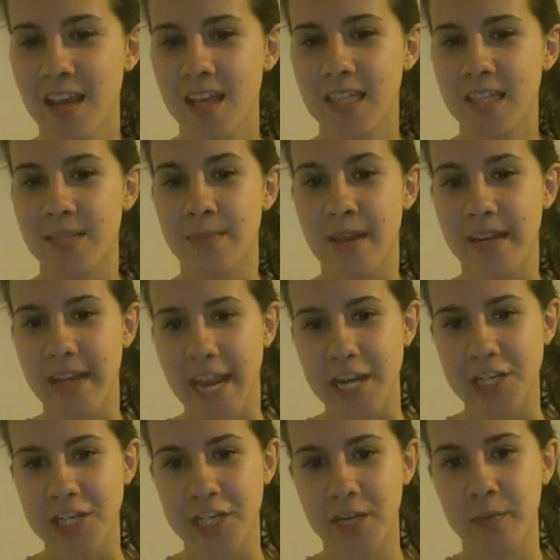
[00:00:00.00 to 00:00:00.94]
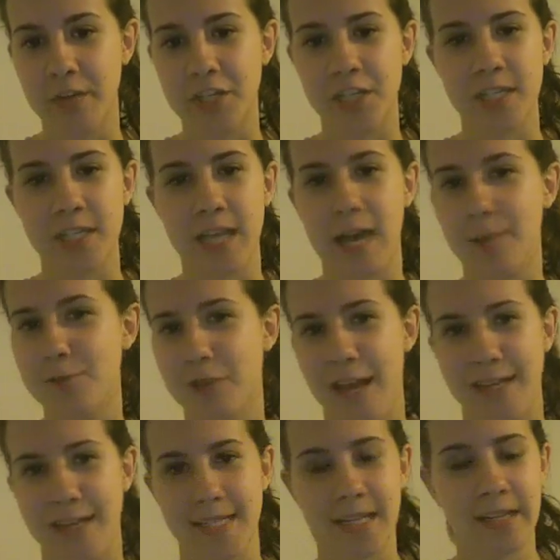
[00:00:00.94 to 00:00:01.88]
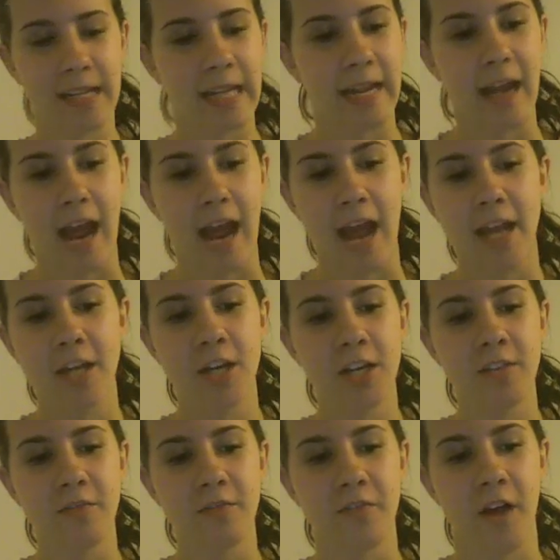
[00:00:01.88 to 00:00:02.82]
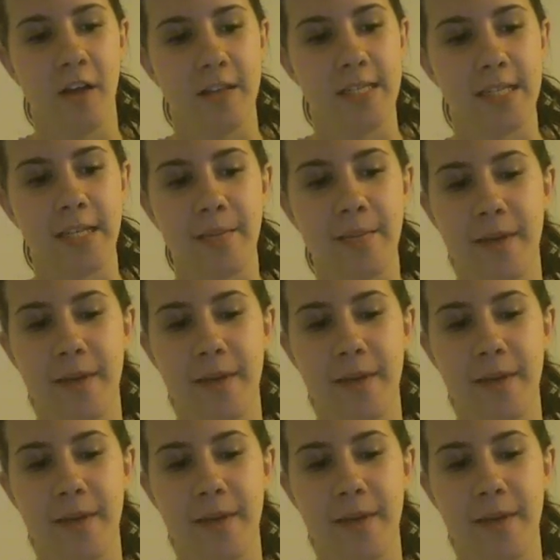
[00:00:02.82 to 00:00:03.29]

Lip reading: some medication which has helped drastically. Like, I couldn't fall asleep.